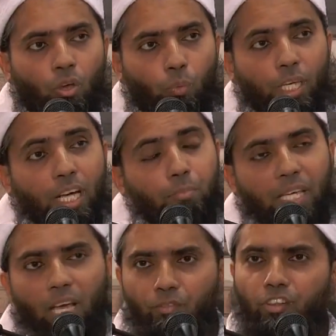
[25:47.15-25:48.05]
We can be
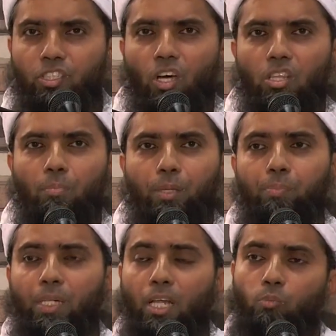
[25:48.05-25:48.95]
helpful to other
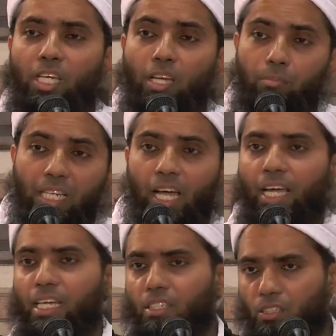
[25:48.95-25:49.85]
people and we can be
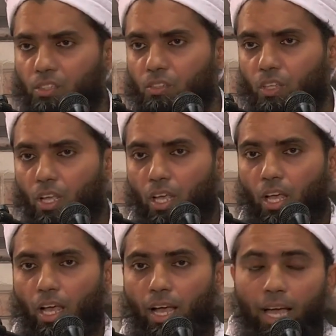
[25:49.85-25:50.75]
kind.
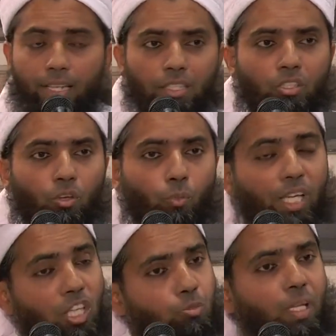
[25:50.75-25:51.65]
And
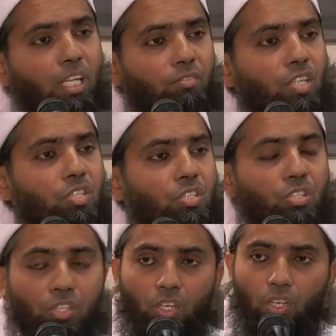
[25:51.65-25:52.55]
we as believers,
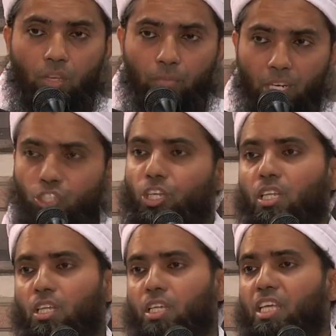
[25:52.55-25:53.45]

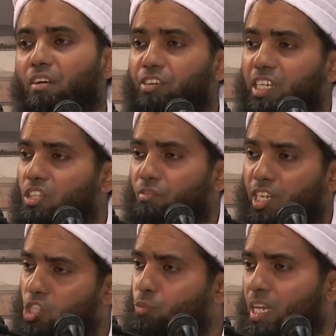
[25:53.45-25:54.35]
MashaAllah, there are
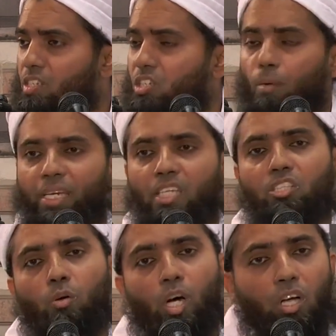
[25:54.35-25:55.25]
Venezuelans coming
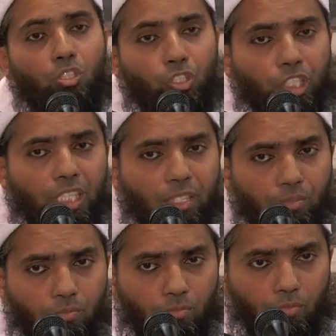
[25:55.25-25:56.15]
into our country.
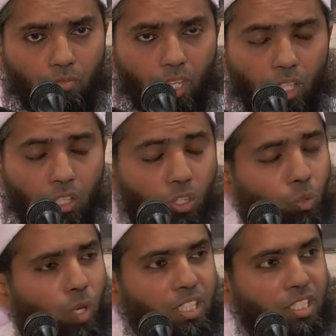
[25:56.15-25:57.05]
You know
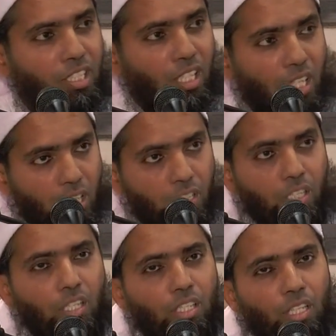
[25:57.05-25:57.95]
what?
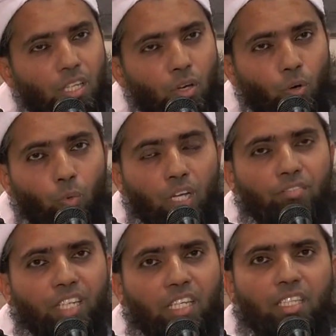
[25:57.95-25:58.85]
One
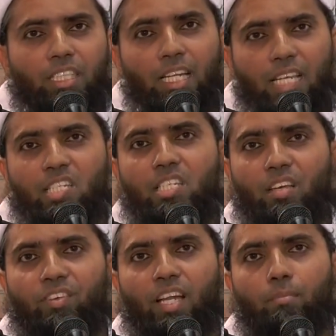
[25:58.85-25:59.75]
of the lessons
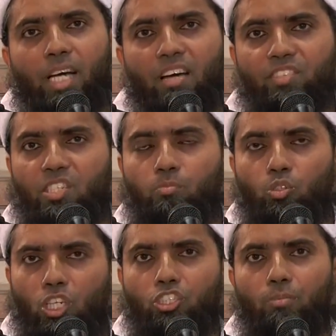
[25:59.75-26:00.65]
of Allama Hafiz Ibn
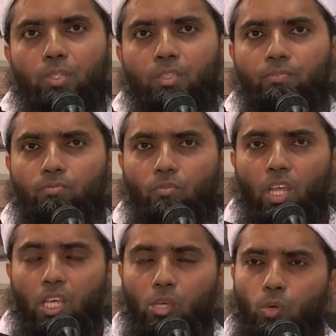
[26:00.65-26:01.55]
Rajab,
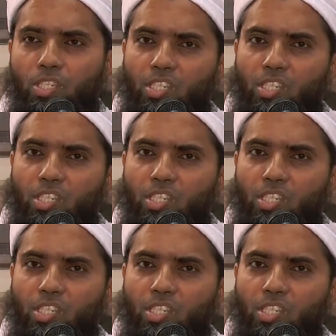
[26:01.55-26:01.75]
he was